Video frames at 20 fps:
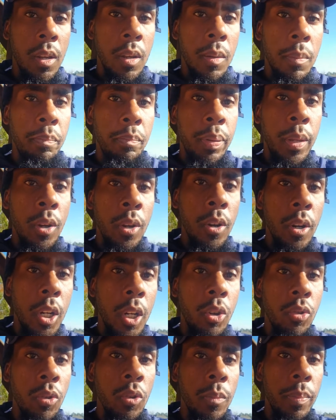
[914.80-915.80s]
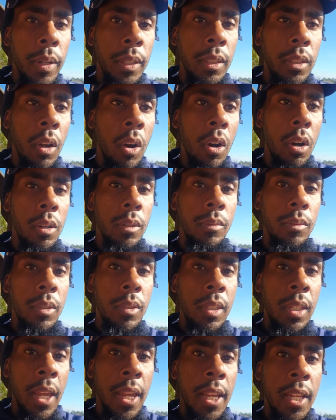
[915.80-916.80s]
Pure Group Adult
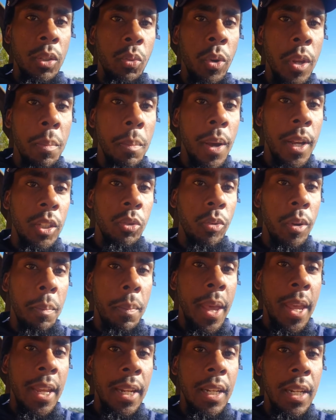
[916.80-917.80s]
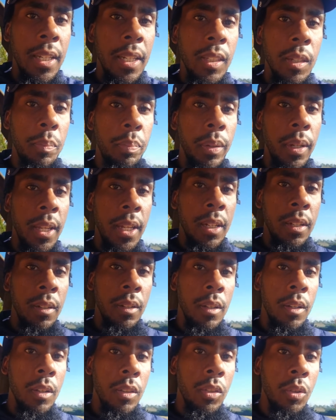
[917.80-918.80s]
says we must remain disciplined
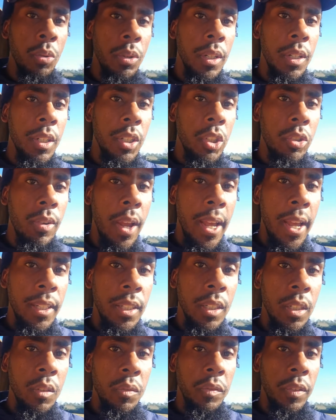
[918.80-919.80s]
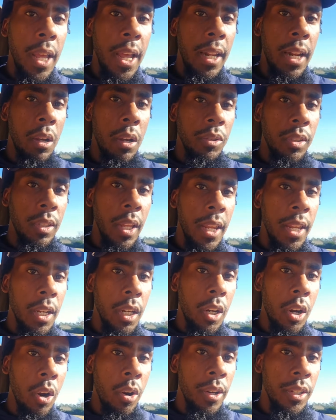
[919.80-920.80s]
through the distractions flat out. Stay
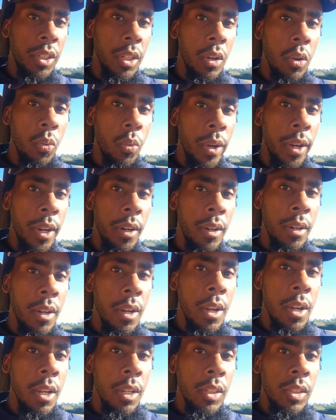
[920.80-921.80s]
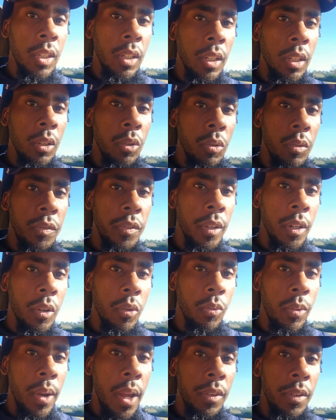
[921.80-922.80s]
encouraged and aware. Salute for the
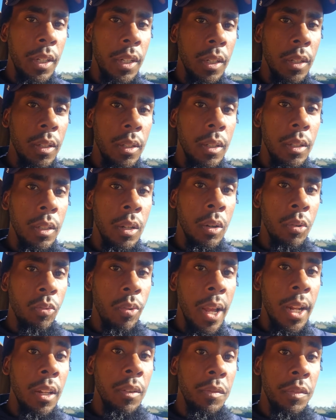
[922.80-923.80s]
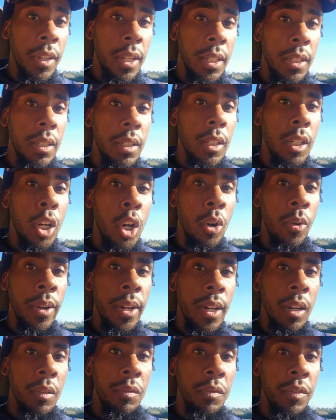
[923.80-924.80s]
relevant current
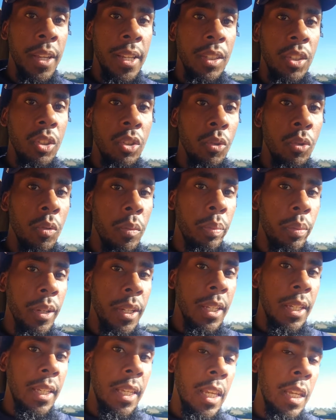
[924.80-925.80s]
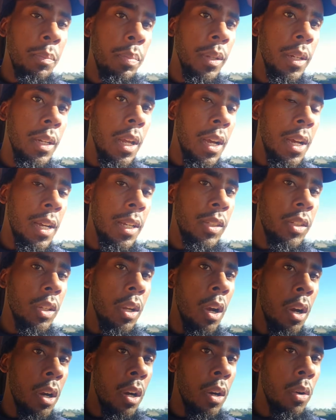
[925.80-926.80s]
events. New breed keeping us
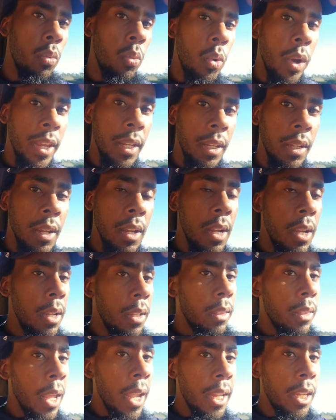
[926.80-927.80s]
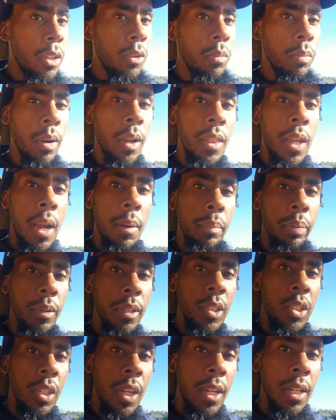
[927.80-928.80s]
awake. Thank you, brother. I
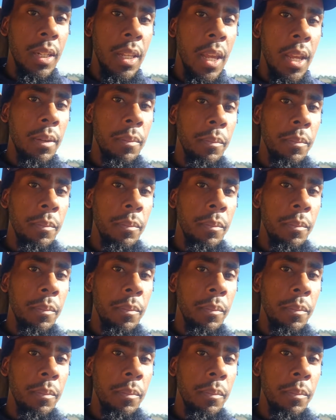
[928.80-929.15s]
appreciate that.